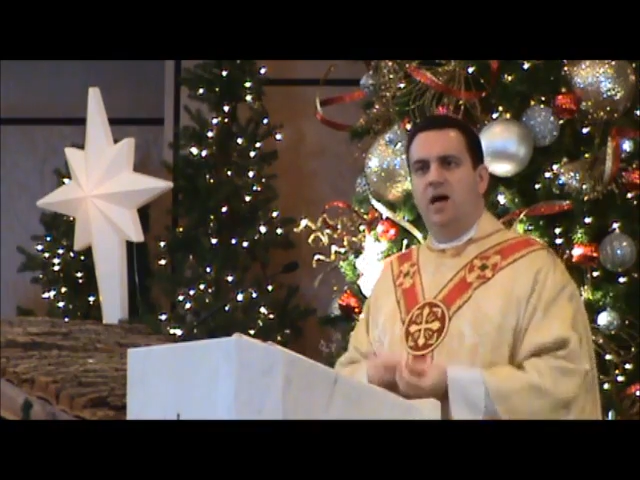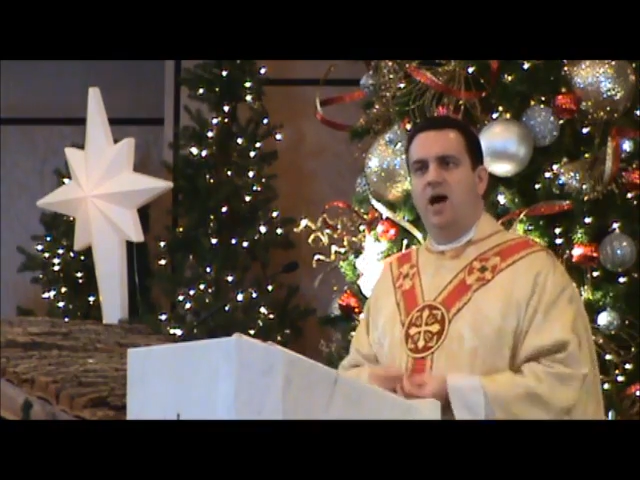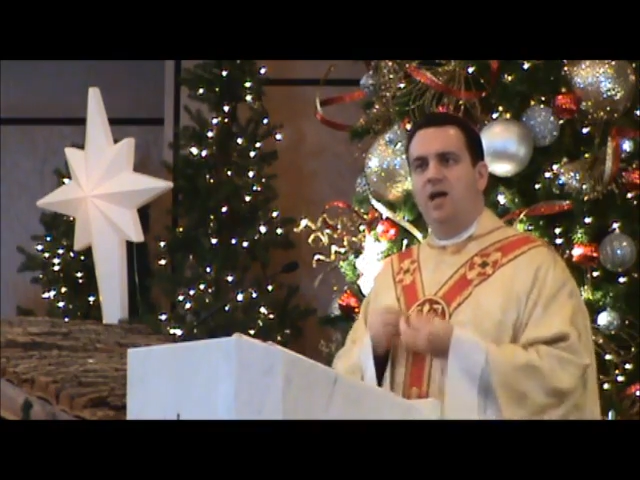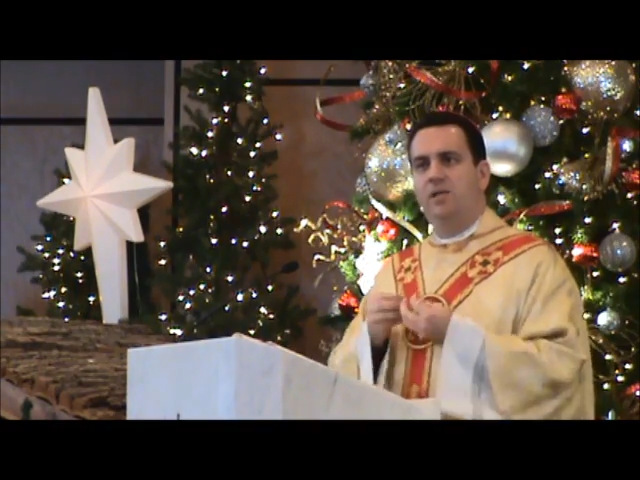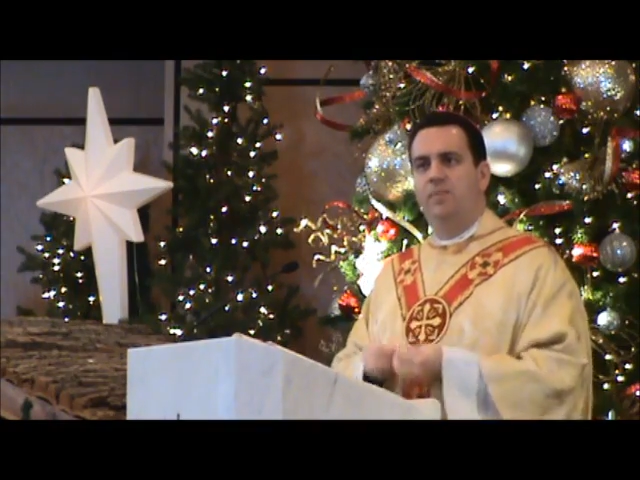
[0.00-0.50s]

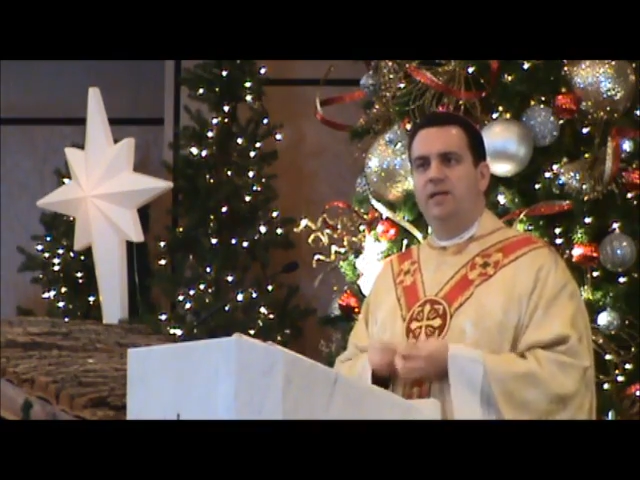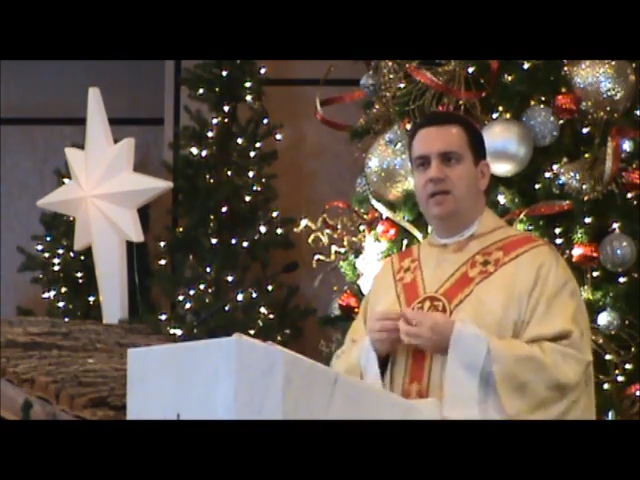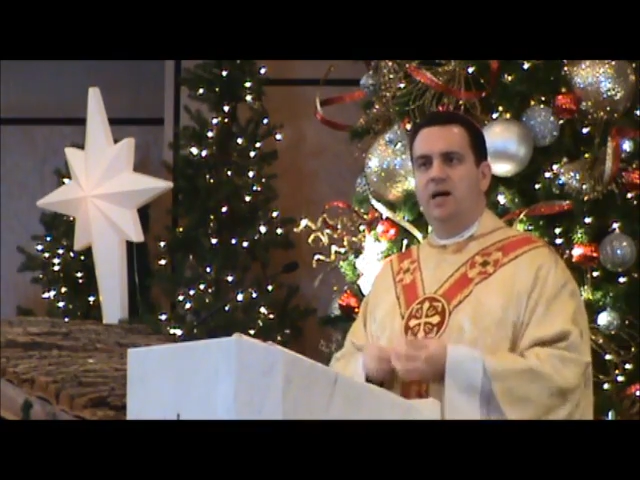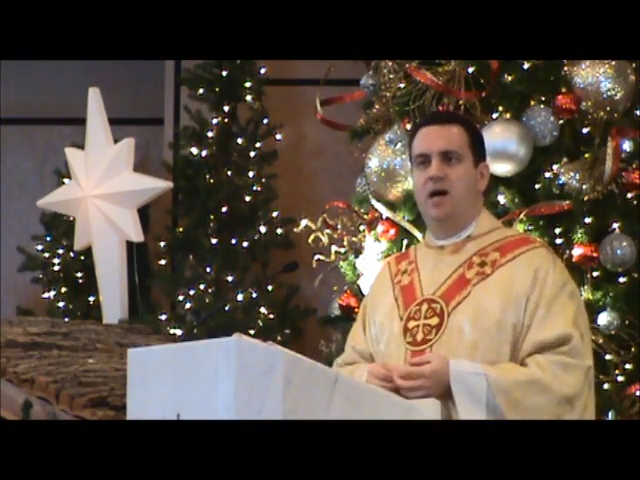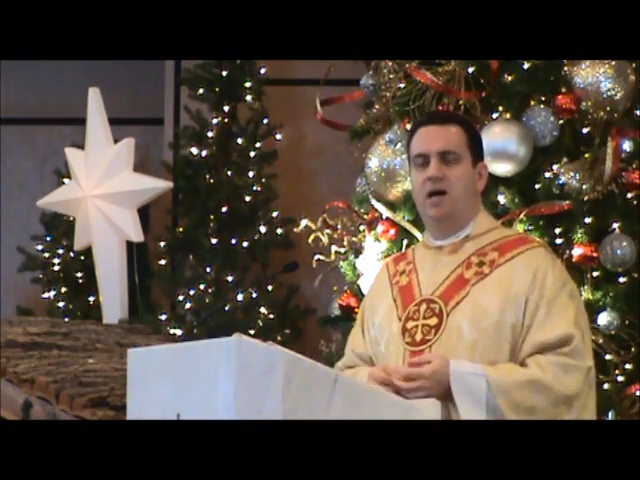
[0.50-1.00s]
God
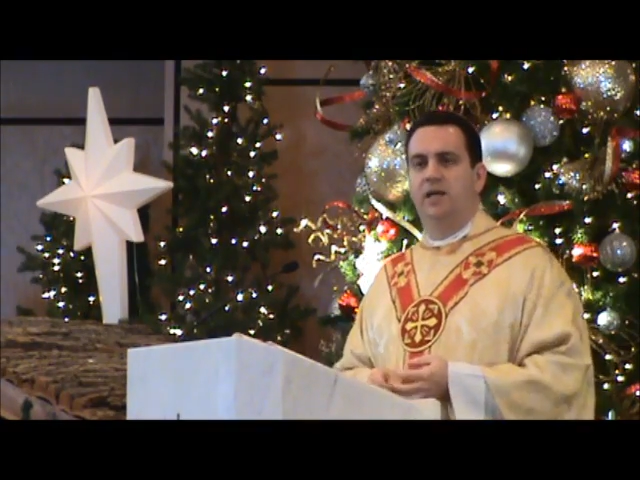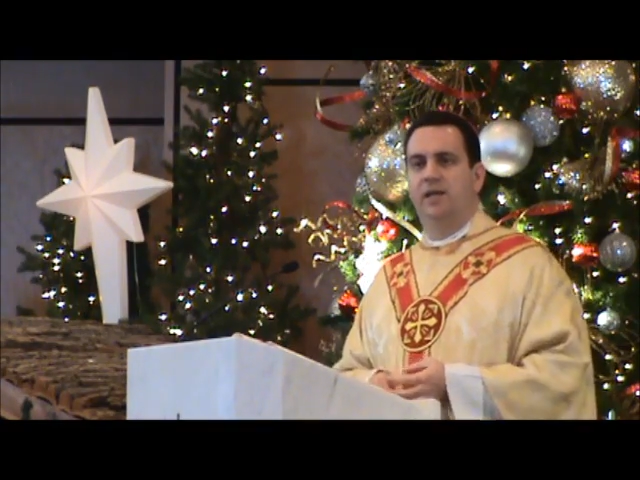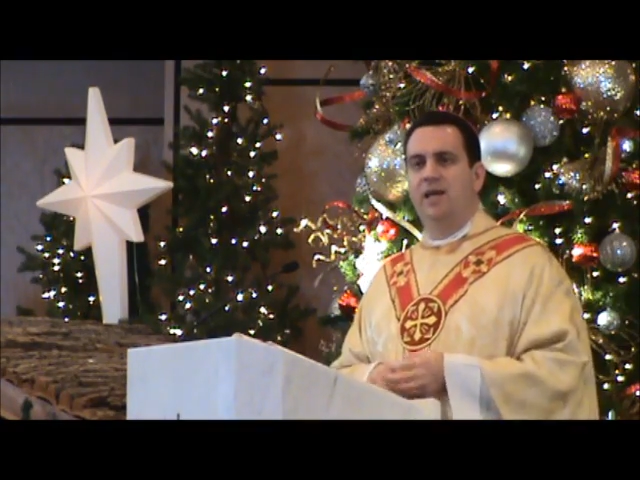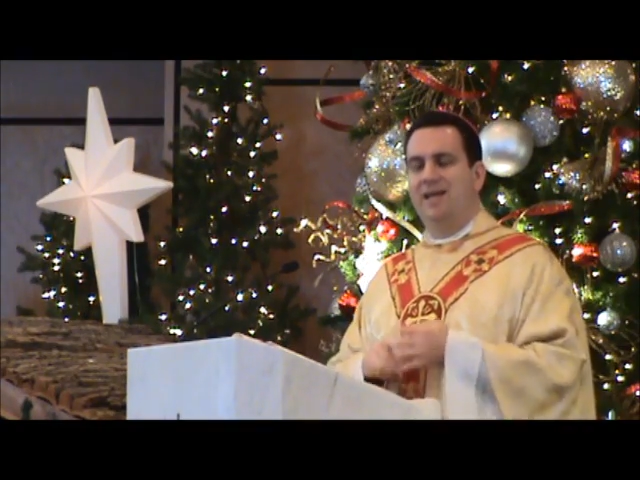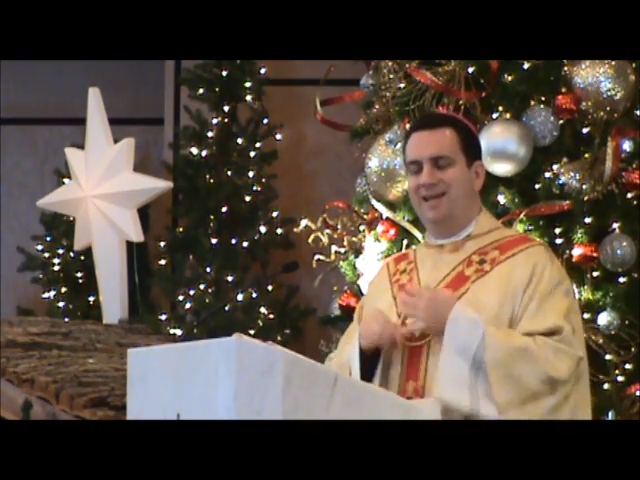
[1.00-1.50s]
be
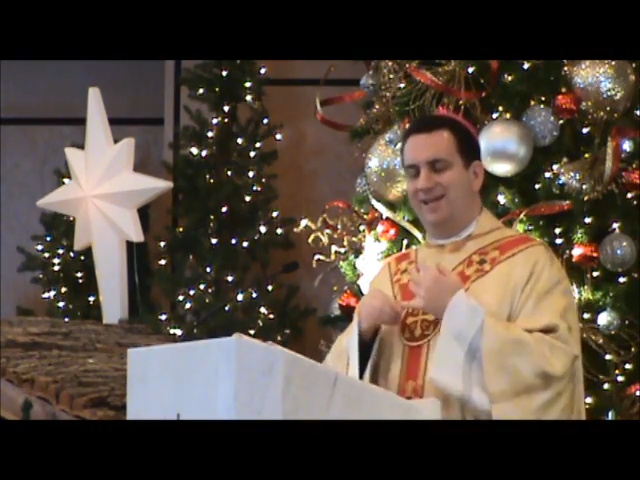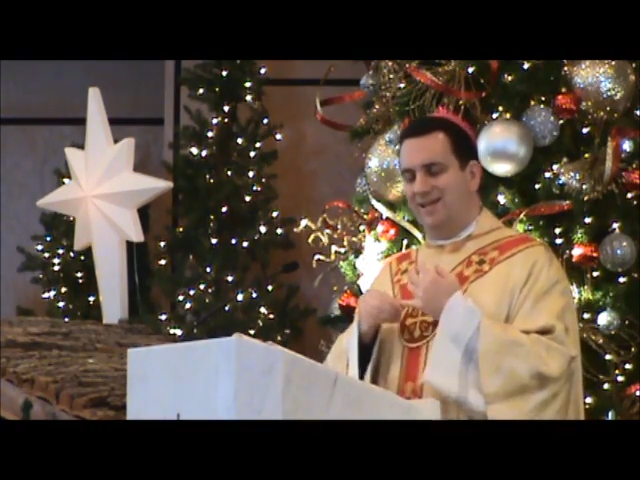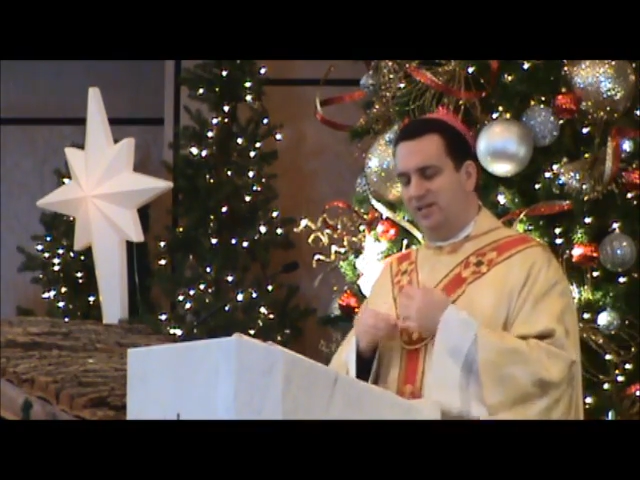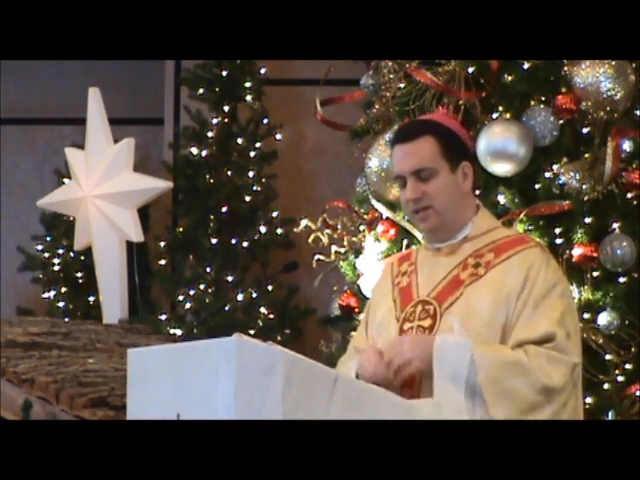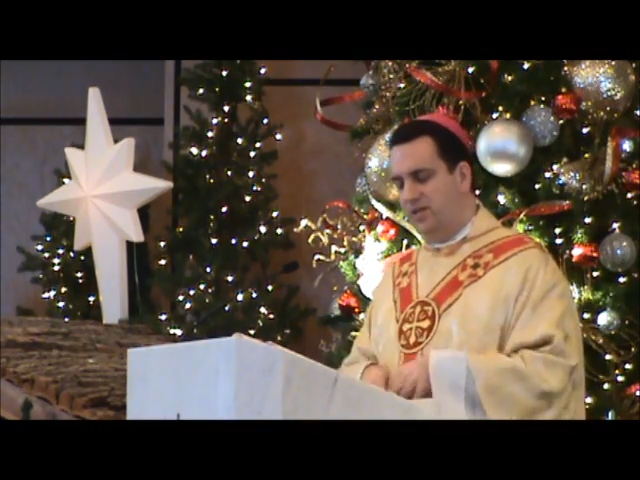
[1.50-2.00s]
God. He
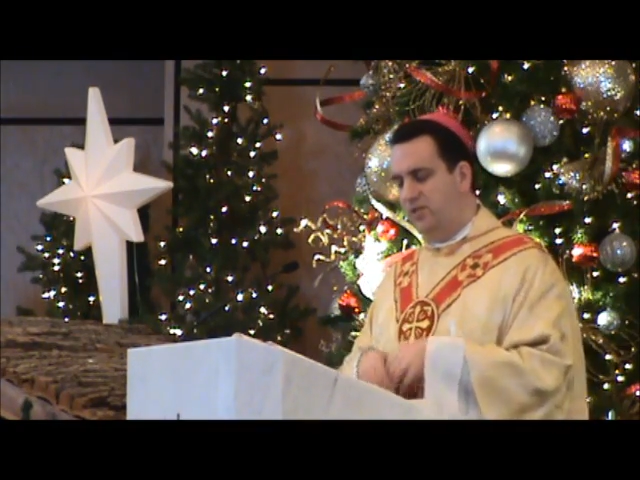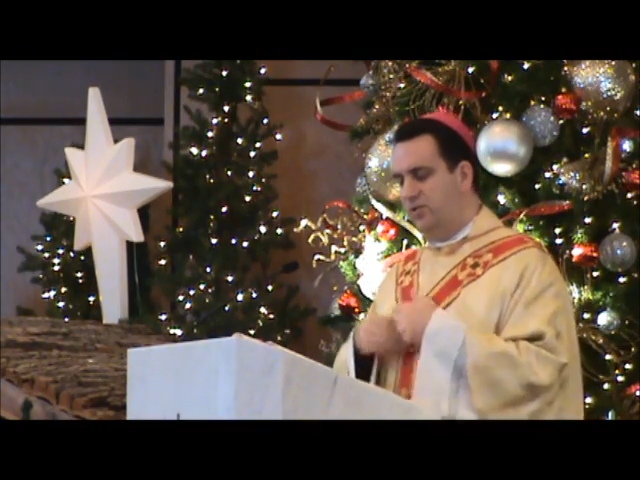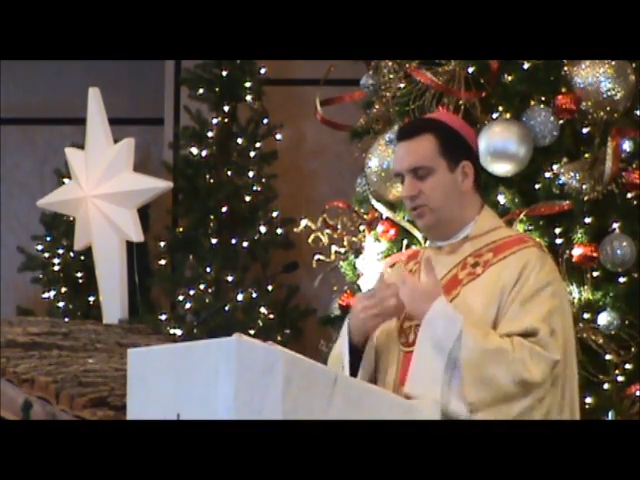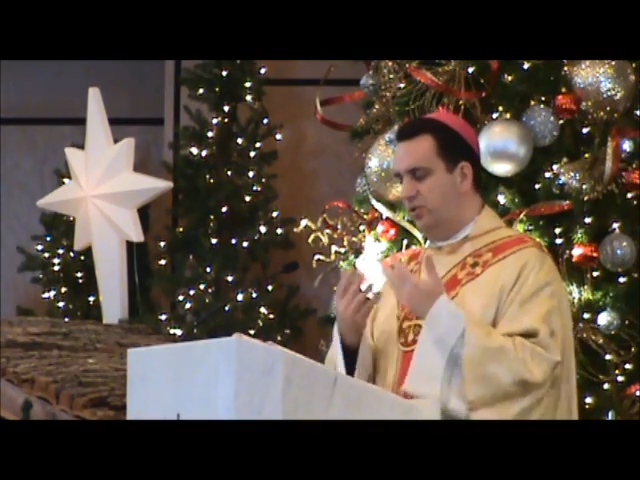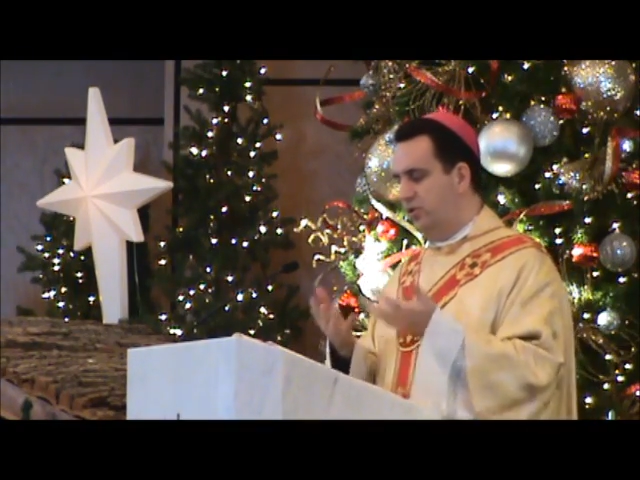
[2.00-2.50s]

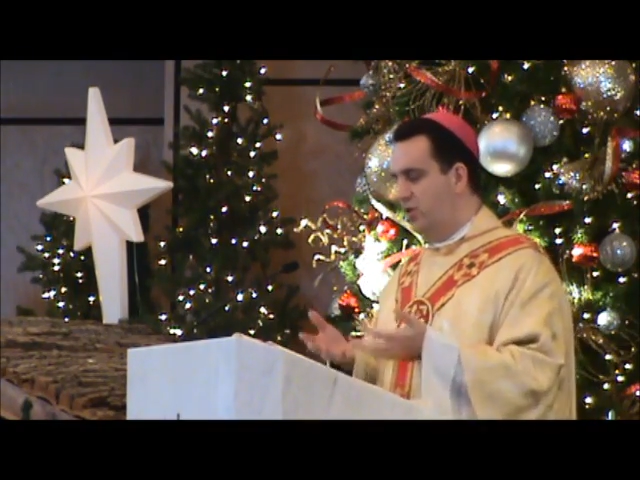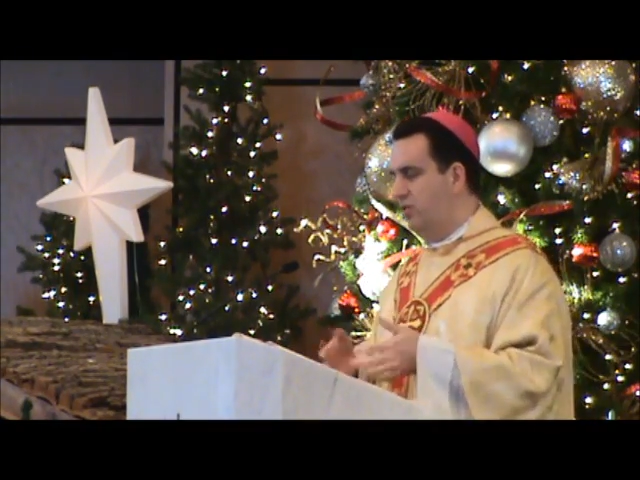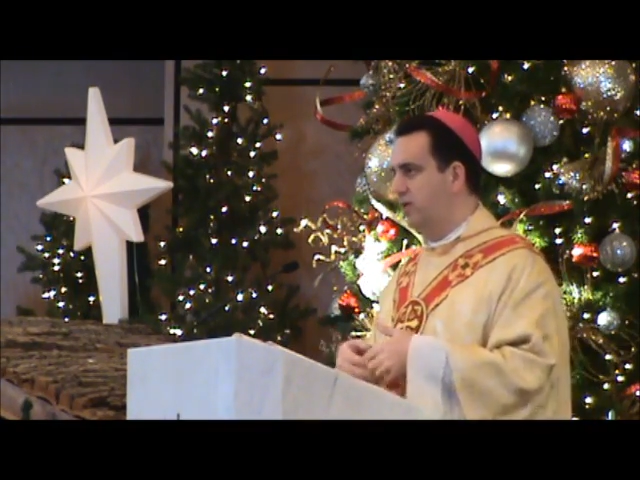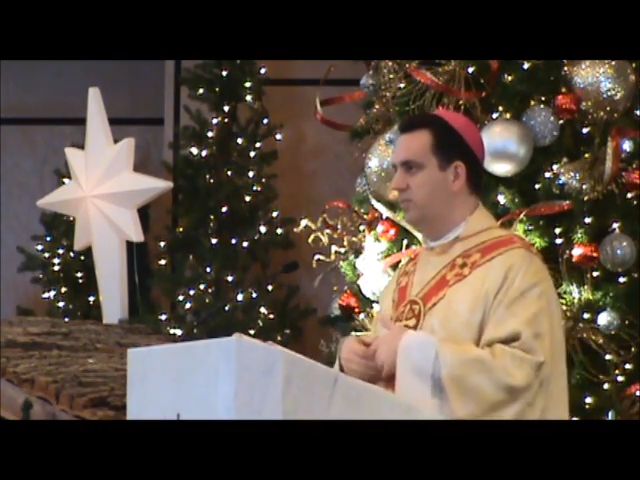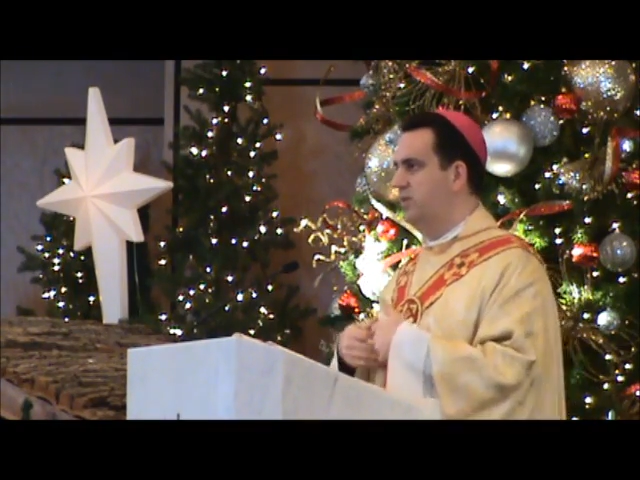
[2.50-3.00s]
continues to
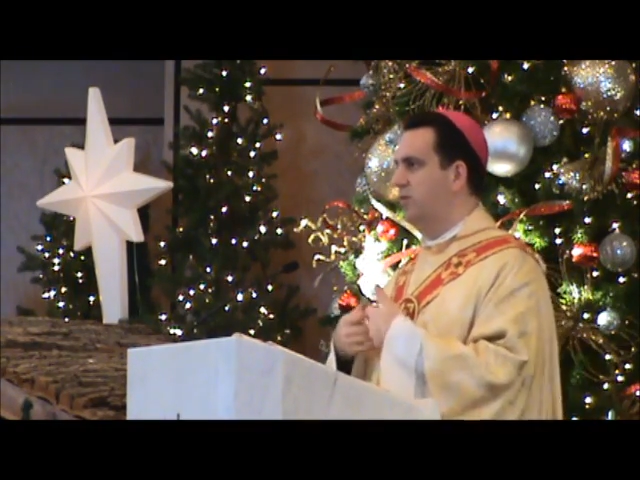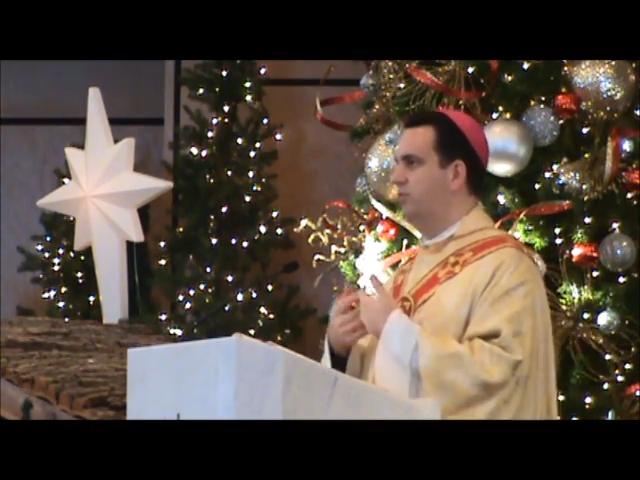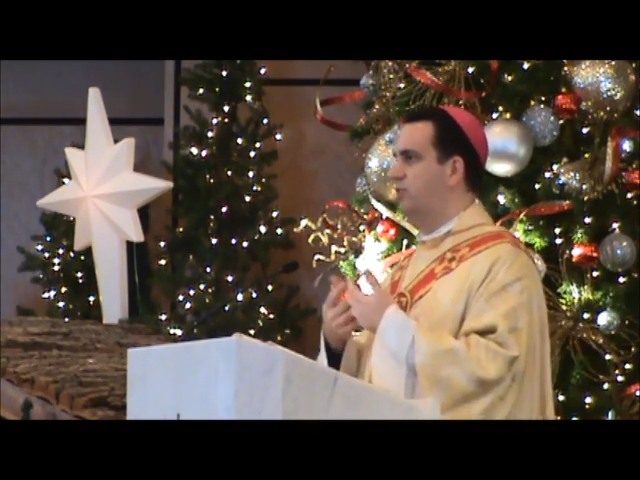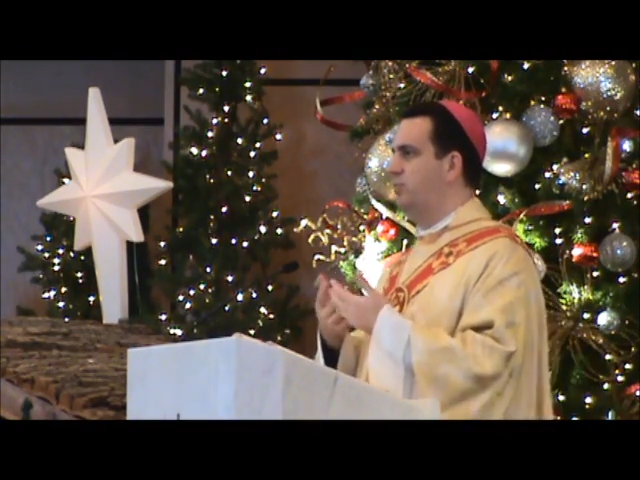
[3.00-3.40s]
show himself,